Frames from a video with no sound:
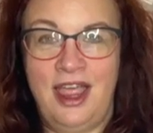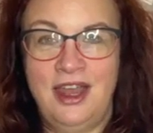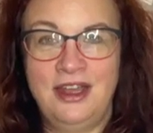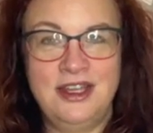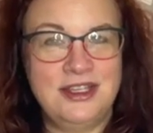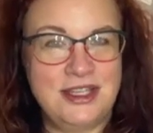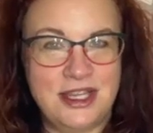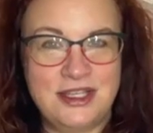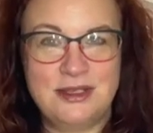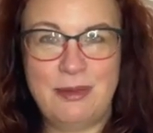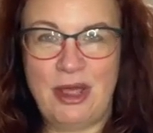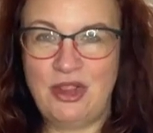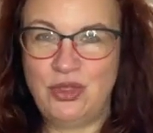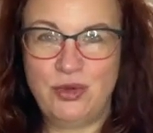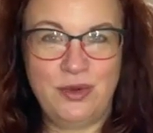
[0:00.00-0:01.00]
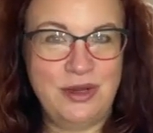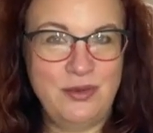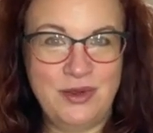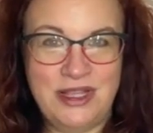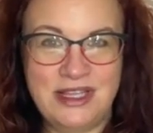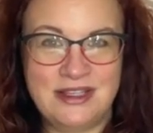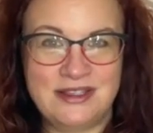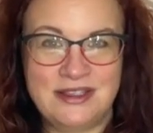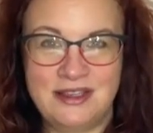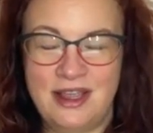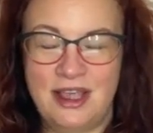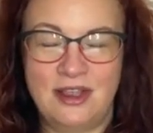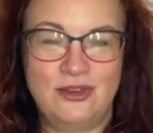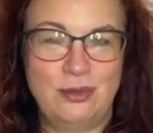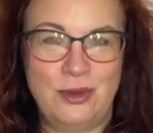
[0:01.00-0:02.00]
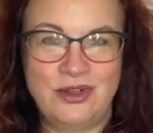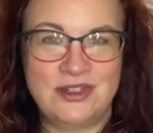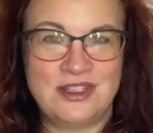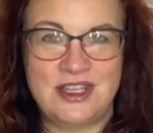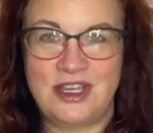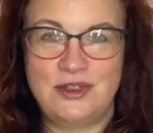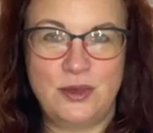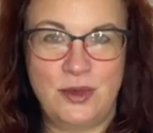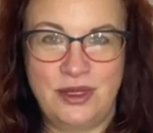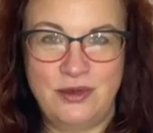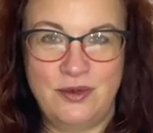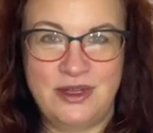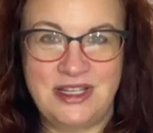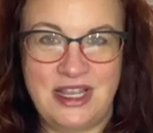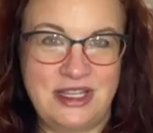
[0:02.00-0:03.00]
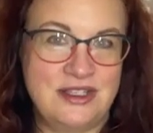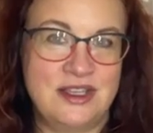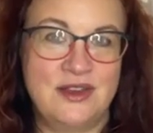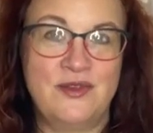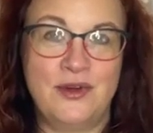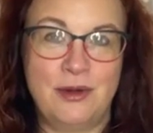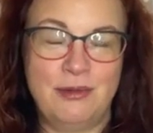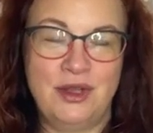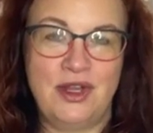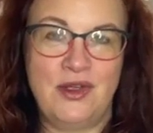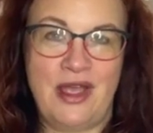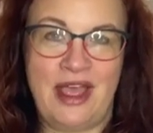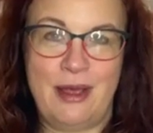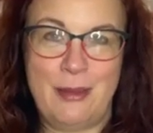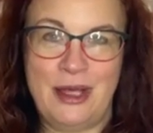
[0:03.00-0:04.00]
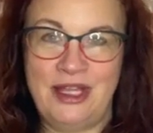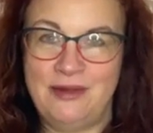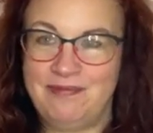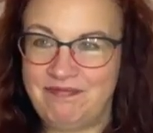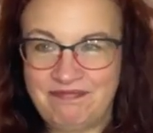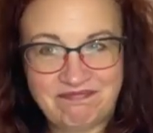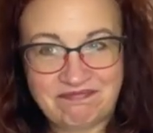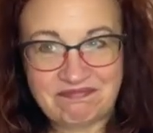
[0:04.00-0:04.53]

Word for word: And it takes about 3 weeks. Experts say 21 days to form a new habit.